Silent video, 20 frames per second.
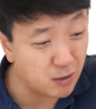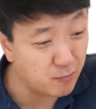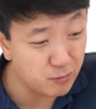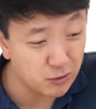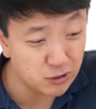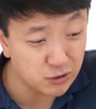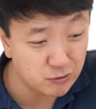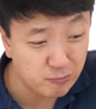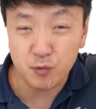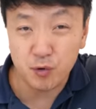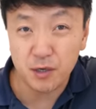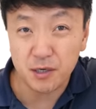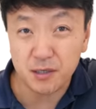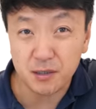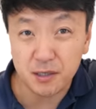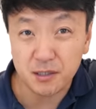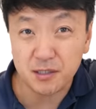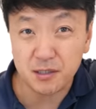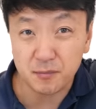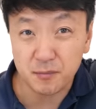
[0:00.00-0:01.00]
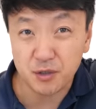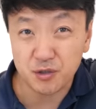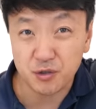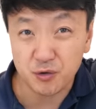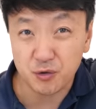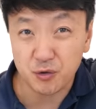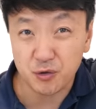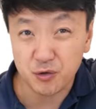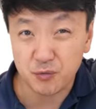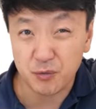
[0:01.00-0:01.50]
dumplings, put it in some
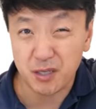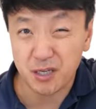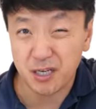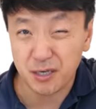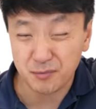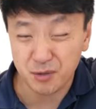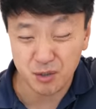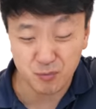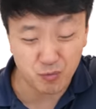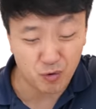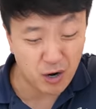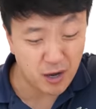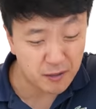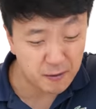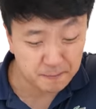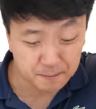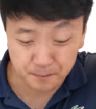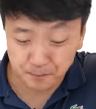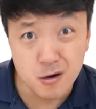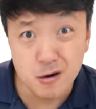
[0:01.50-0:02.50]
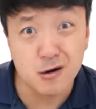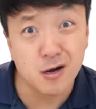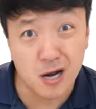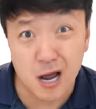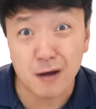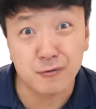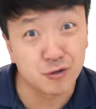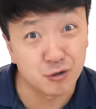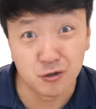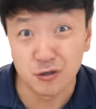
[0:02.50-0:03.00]
instant noodles with a kimchi broth. You're
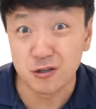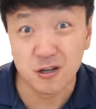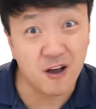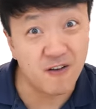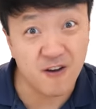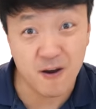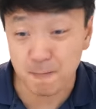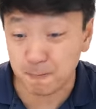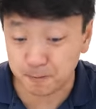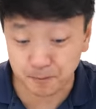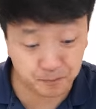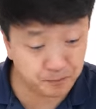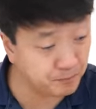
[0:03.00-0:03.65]
gonna absolutely love it.